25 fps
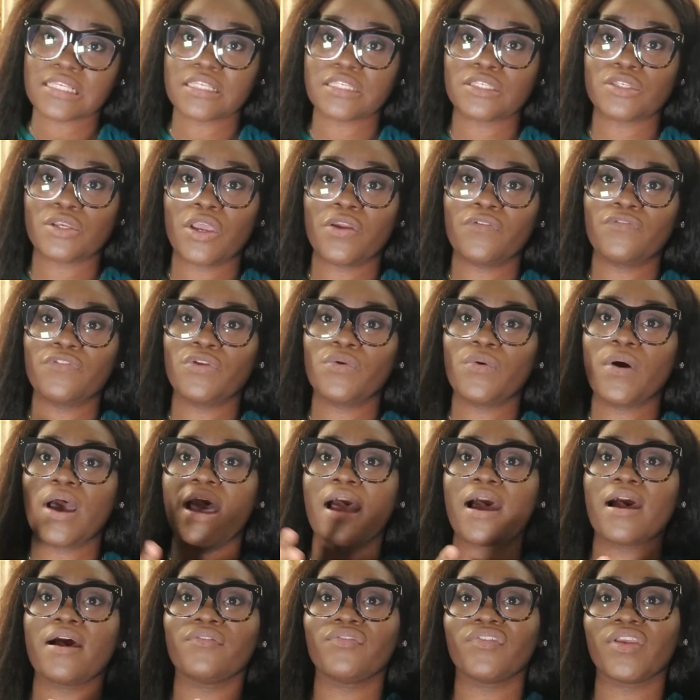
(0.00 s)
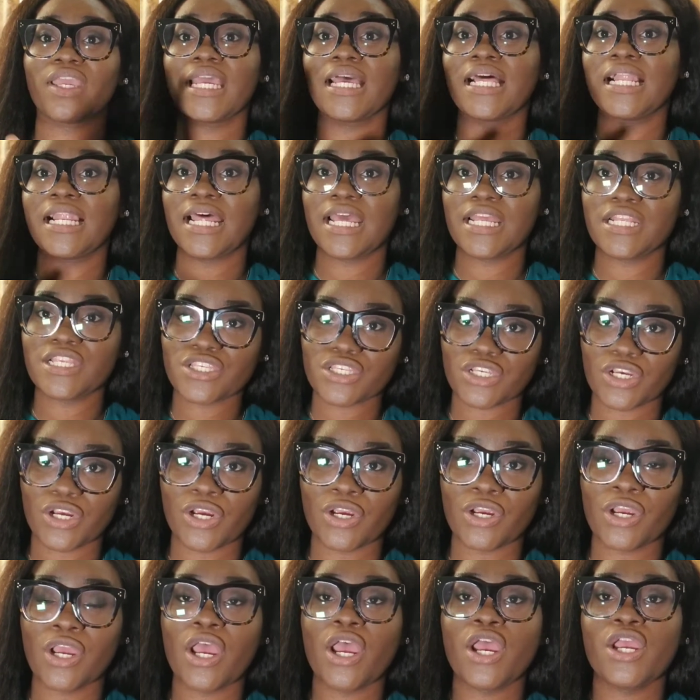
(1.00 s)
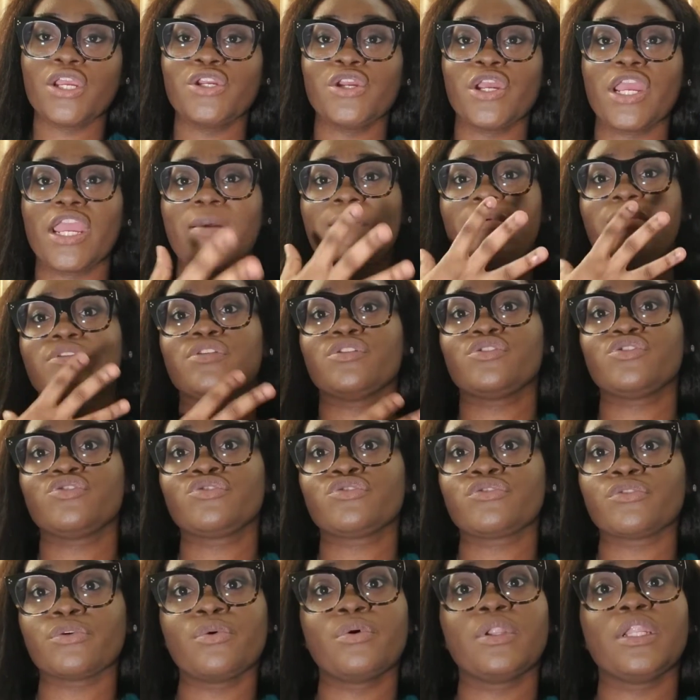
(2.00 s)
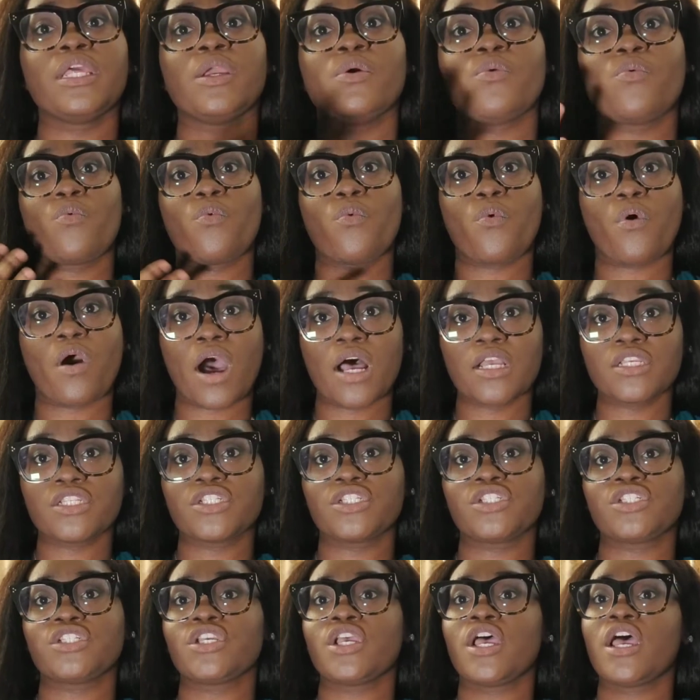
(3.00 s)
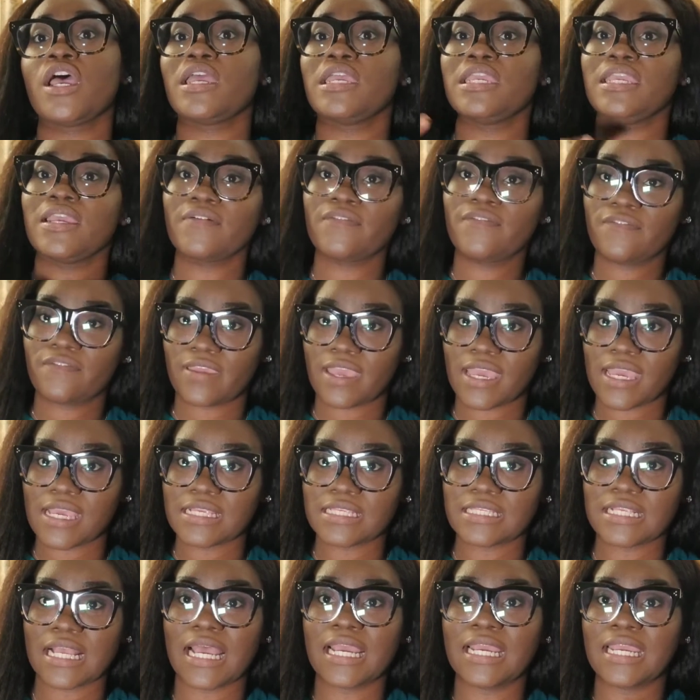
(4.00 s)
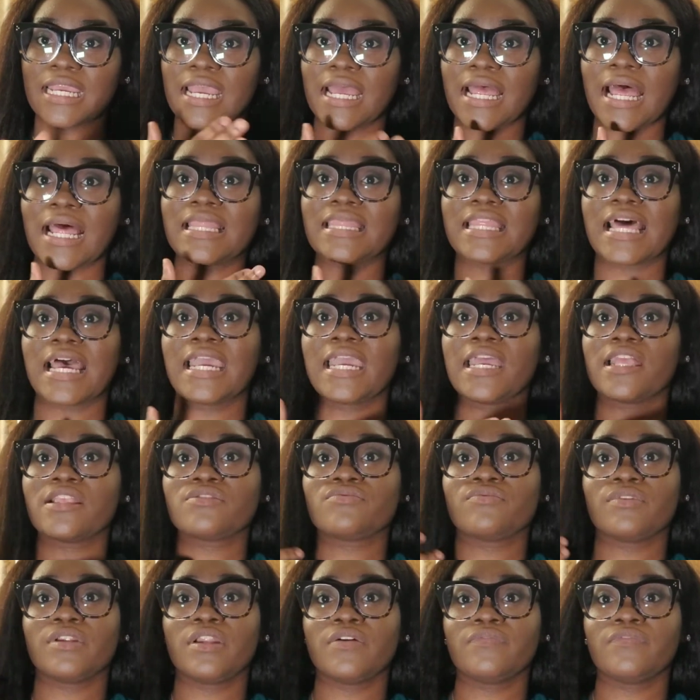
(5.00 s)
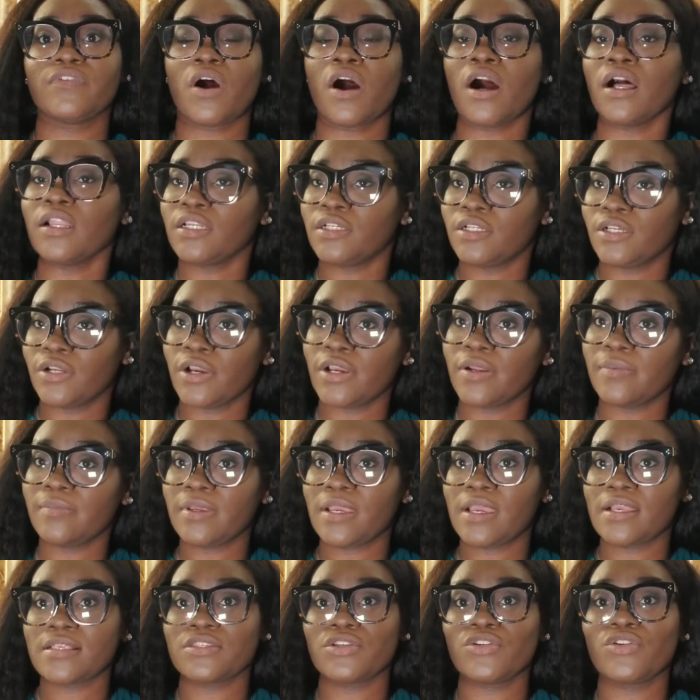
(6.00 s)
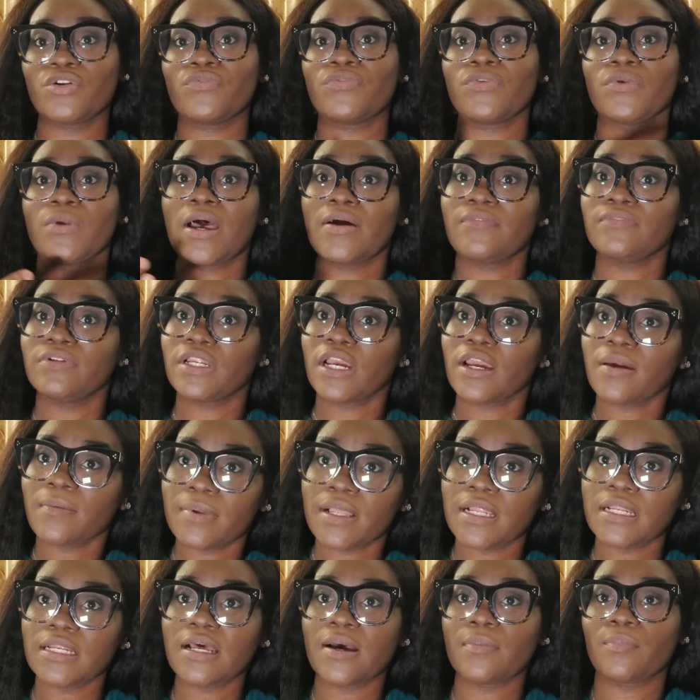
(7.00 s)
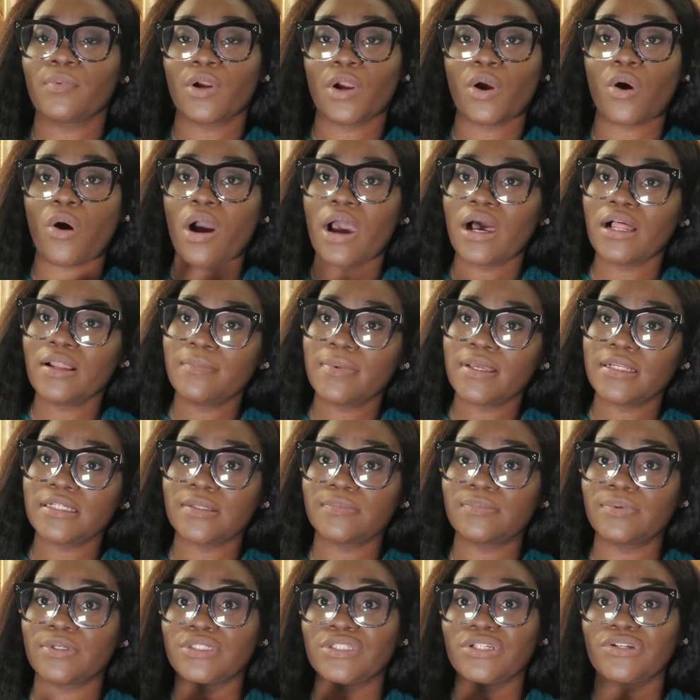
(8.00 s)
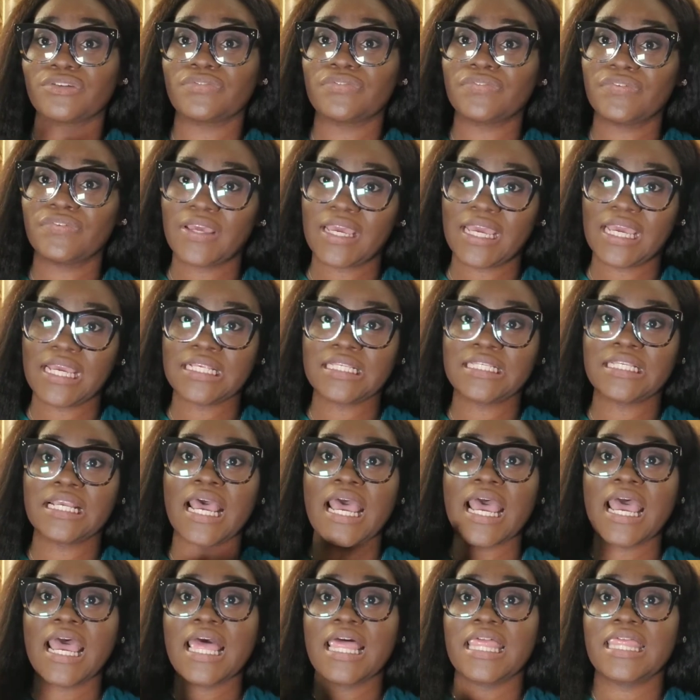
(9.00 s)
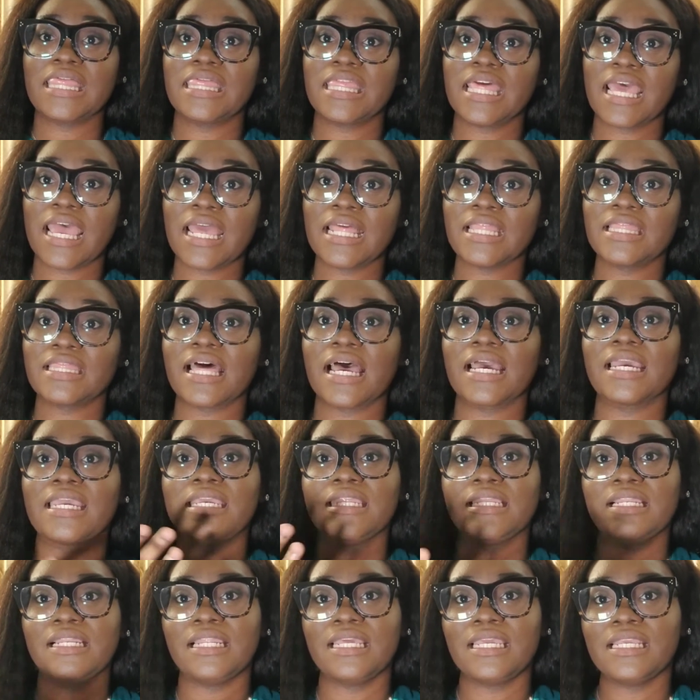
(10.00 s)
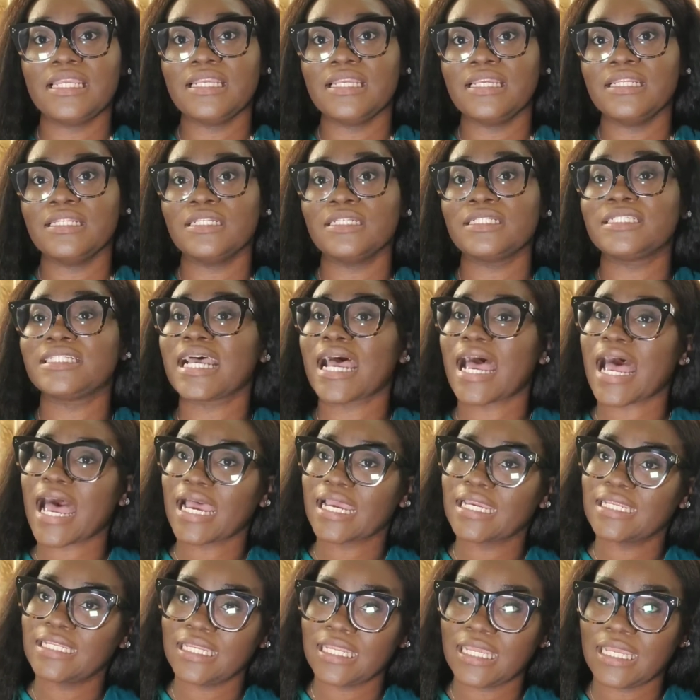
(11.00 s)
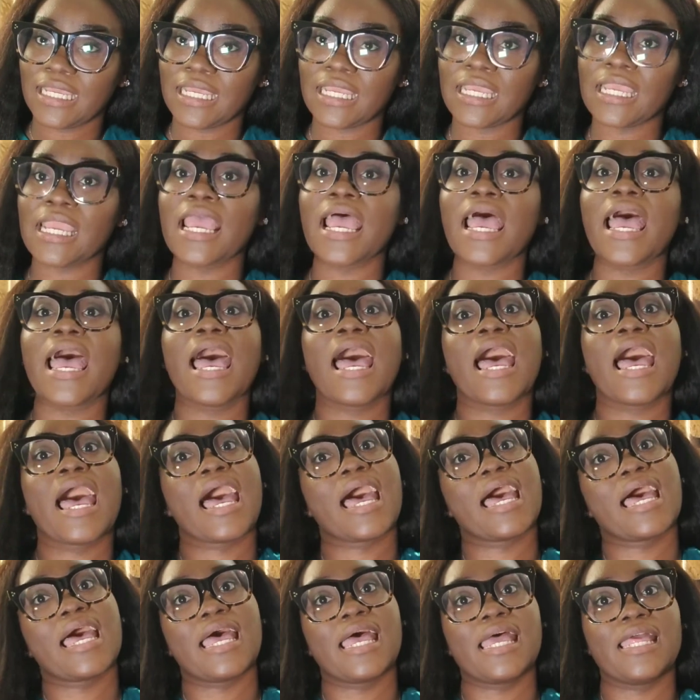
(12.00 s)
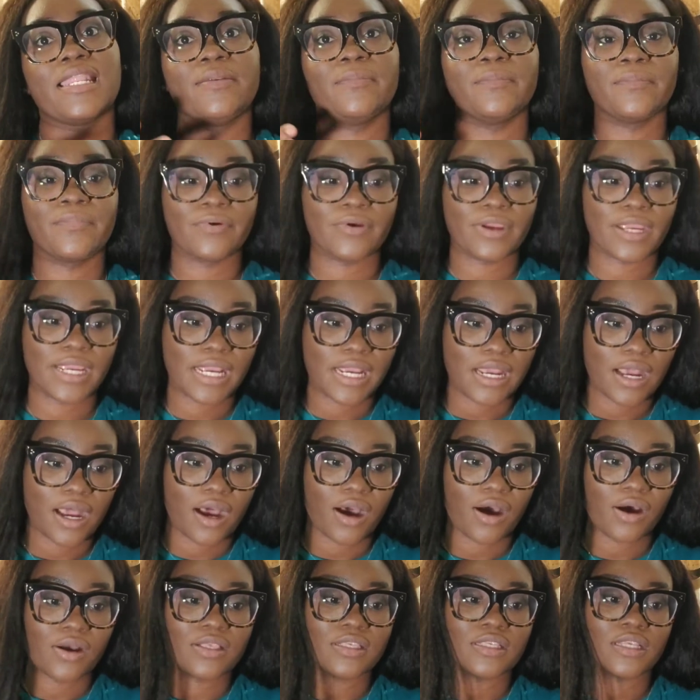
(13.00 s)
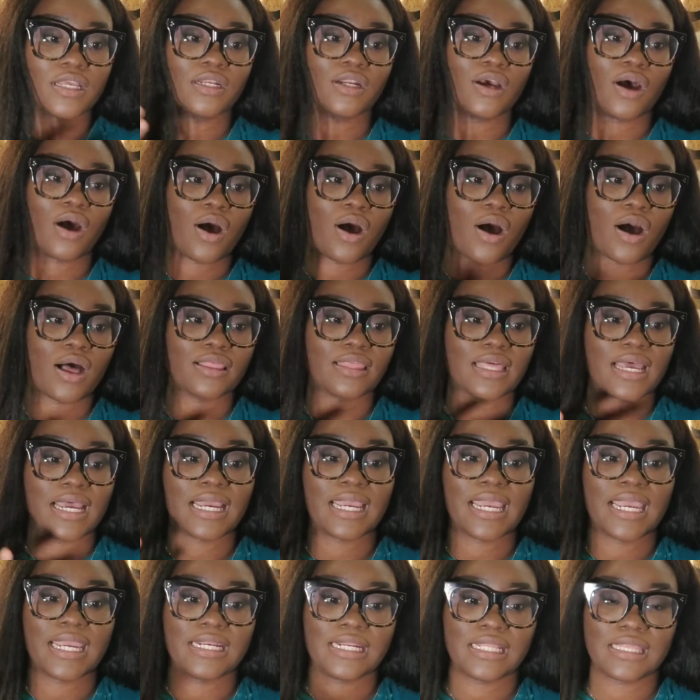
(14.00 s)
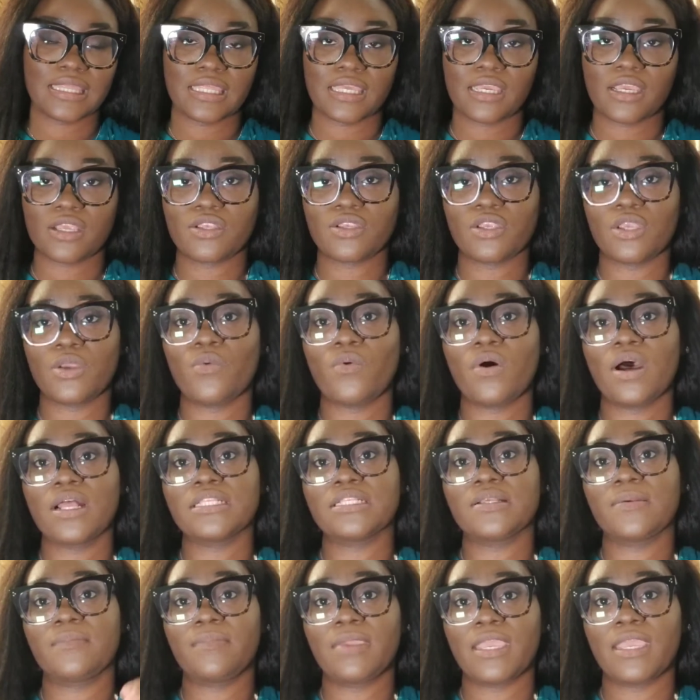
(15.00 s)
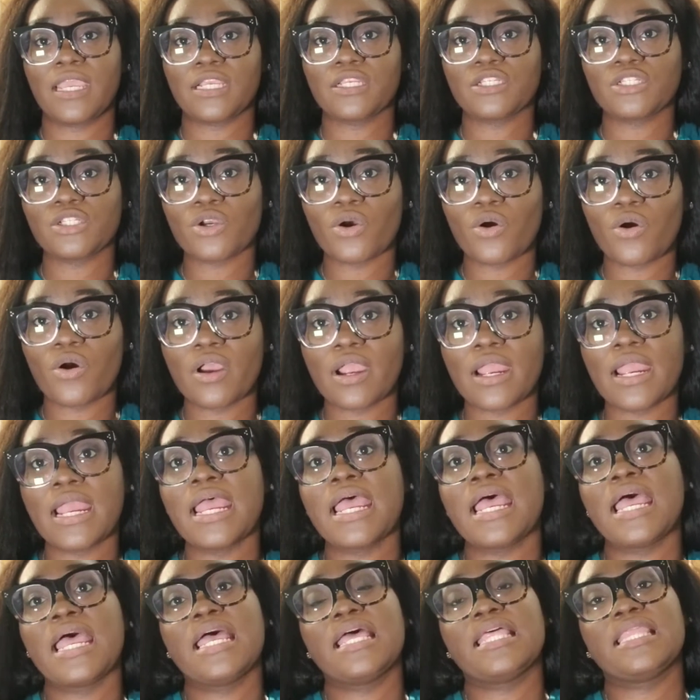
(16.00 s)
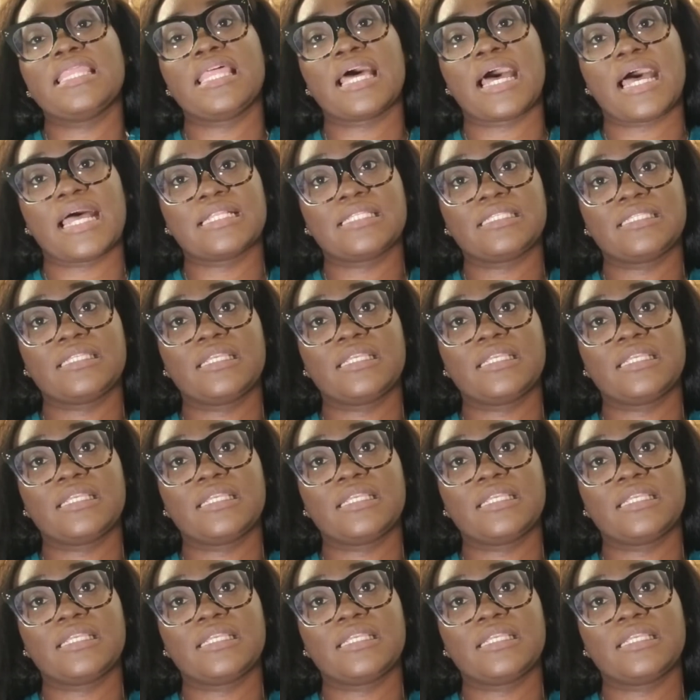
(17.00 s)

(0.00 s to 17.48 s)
So if you have a cleanser, you're able to truly wash your face and get and that gets rid of all the dirt. Because you know if you have dirt buildup or oil buildup on your face, then that can lead to acne and breakouts and all that kind of thing. So you want to make sure that